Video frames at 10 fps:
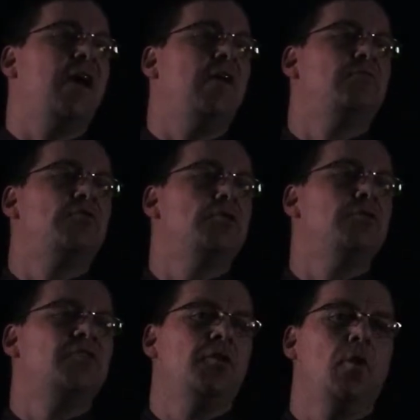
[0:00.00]
have 2
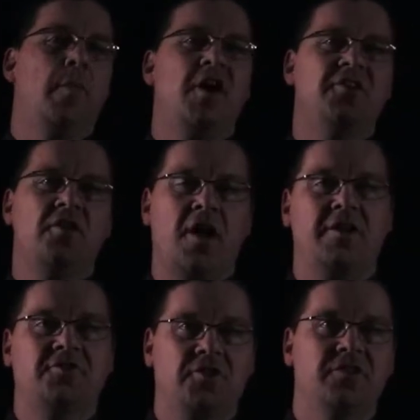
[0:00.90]
single bonded
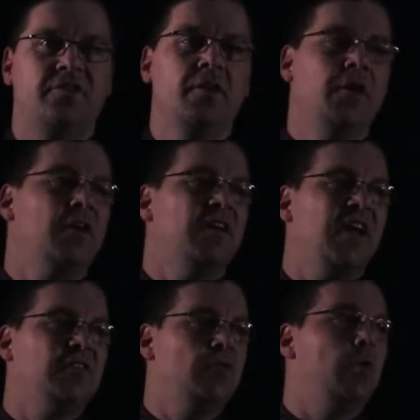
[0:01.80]
hydrogens
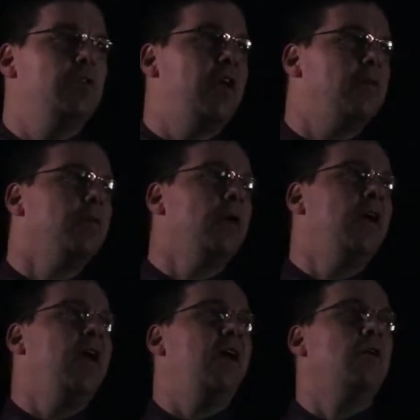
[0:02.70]
connected to one another,
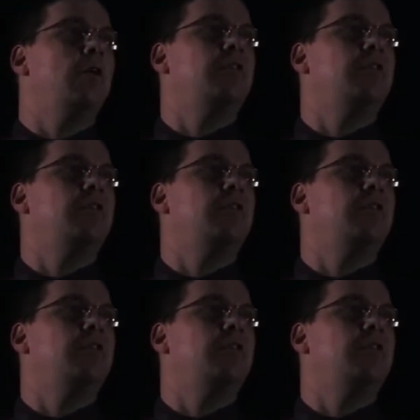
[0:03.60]
and our